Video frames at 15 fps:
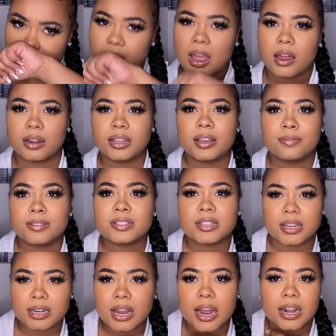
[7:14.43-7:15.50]
a
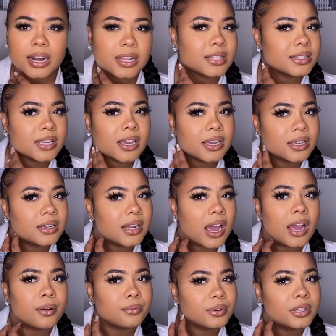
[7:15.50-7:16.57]
9 out of 10.
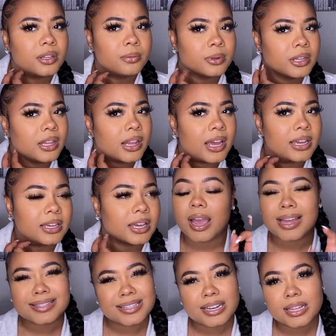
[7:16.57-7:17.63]
I really, really like it. I
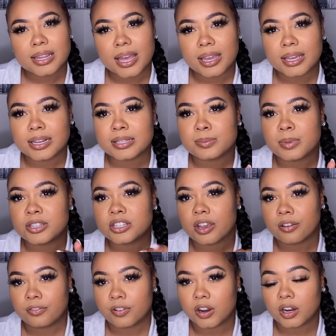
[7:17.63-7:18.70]
didn't like it as much
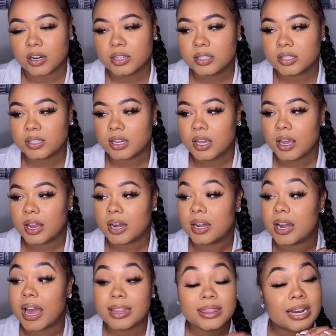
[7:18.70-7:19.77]
at first.
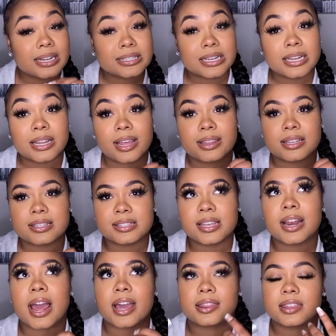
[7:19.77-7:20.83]
Not that I didn't like the
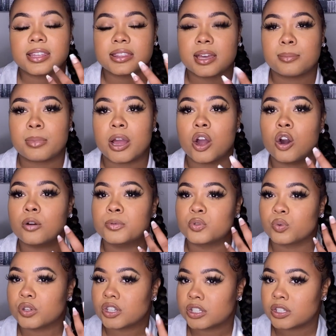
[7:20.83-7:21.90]
scent, I think that my hopes
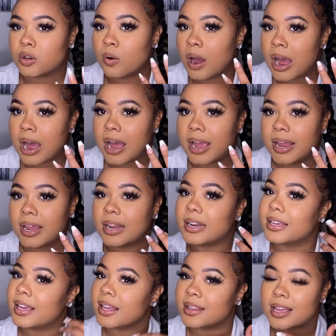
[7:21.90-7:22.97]
were just so high. And
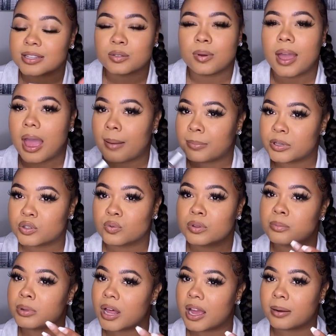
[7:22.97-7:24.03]
again, that's what happens with
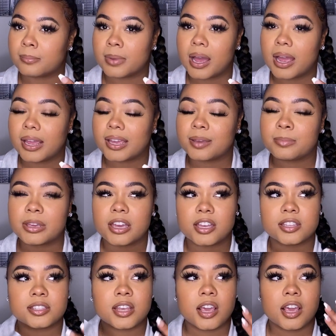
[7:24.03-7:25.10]
blind buying, because